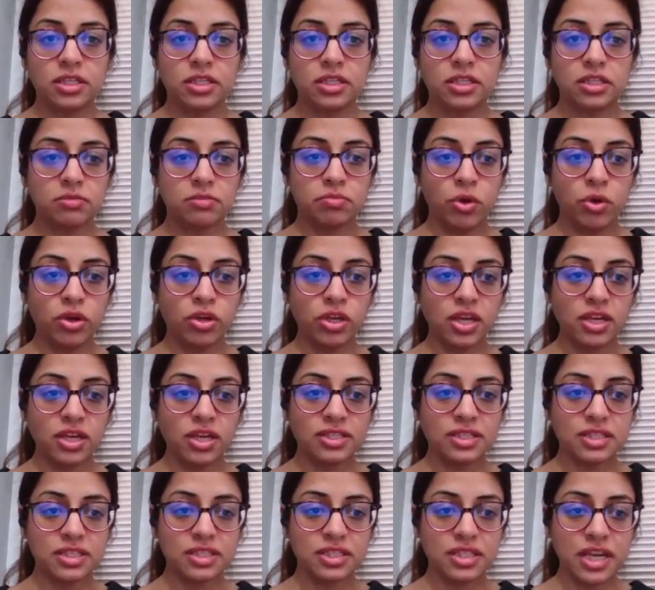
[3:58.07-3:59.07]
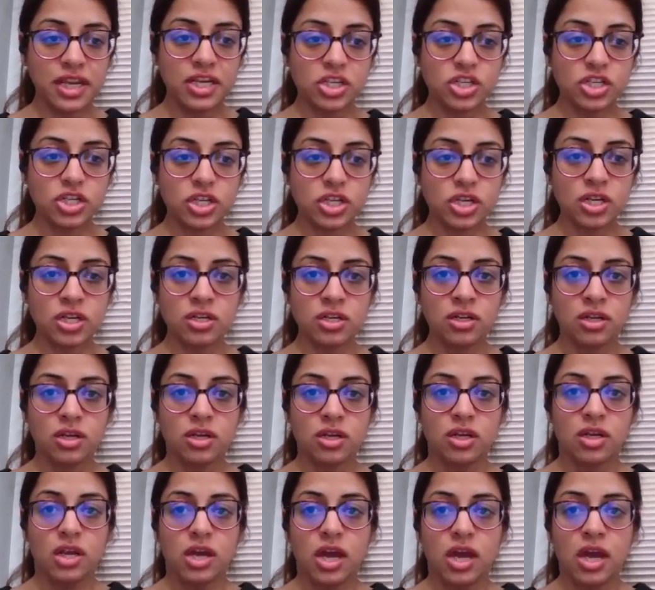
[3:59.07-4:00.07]
smoking
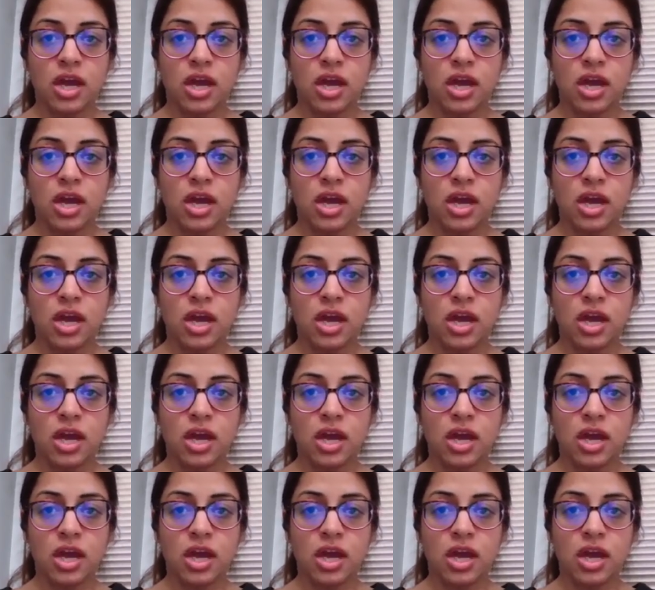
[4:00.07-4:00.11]
cessation